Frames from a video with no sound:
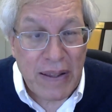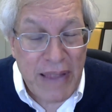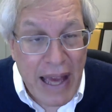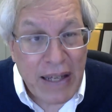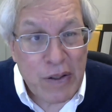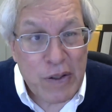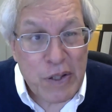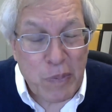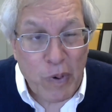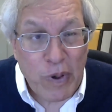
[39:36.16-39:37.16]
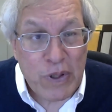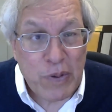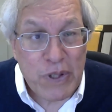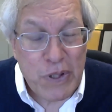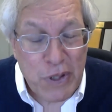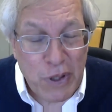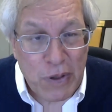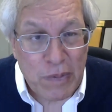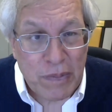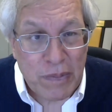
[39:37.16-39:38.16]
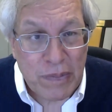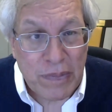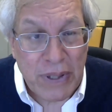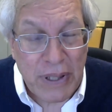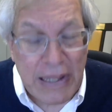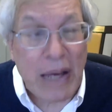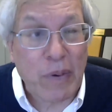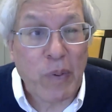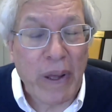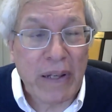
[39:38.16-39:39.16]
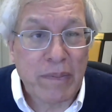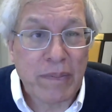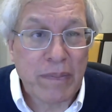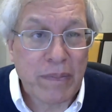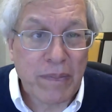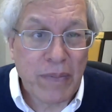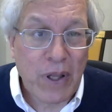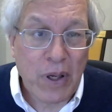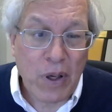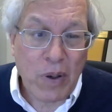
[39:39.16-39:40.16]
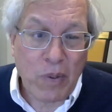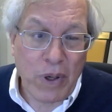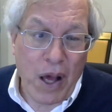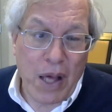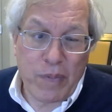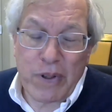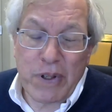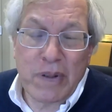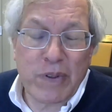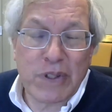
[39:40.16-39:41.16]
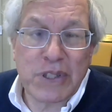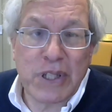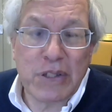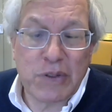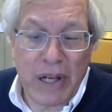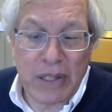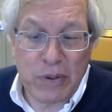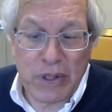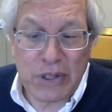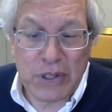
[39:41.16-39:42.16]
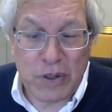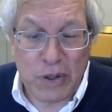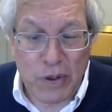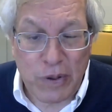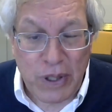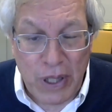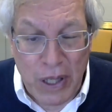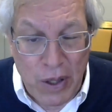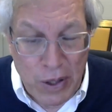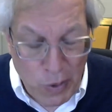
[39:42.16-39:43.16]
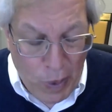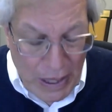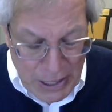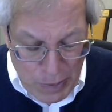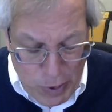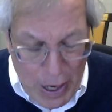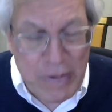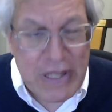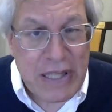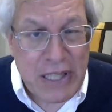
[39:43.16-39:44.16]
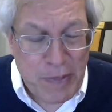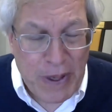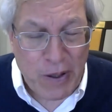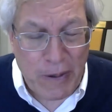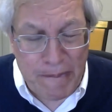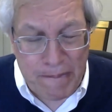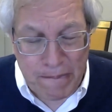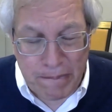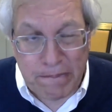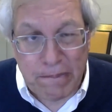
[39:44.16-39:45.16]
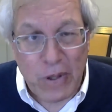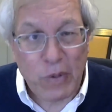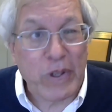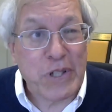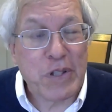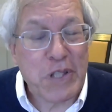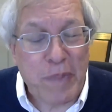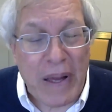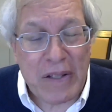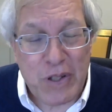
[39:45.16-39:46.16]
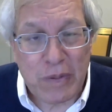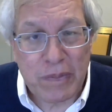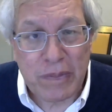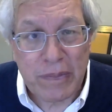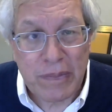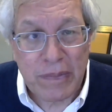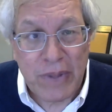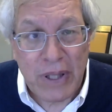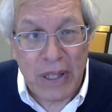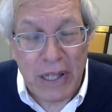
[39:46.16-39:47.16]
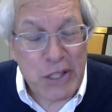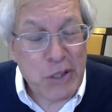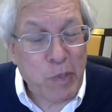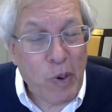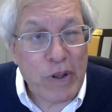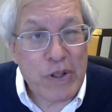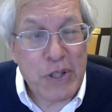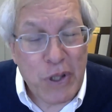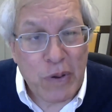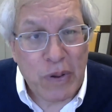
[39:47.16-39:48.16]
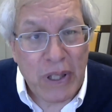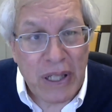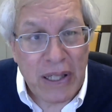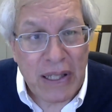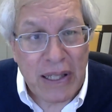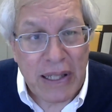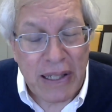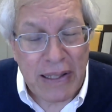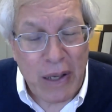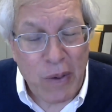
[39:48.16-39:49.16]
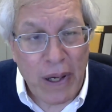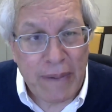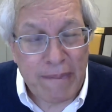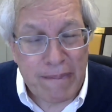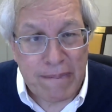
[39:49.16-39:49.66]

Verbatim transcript: they and their supporters would sue and they would win. When Auburn University tried to exclude the white supremacist speaker, Richard Spencer. His supporters sued and they won.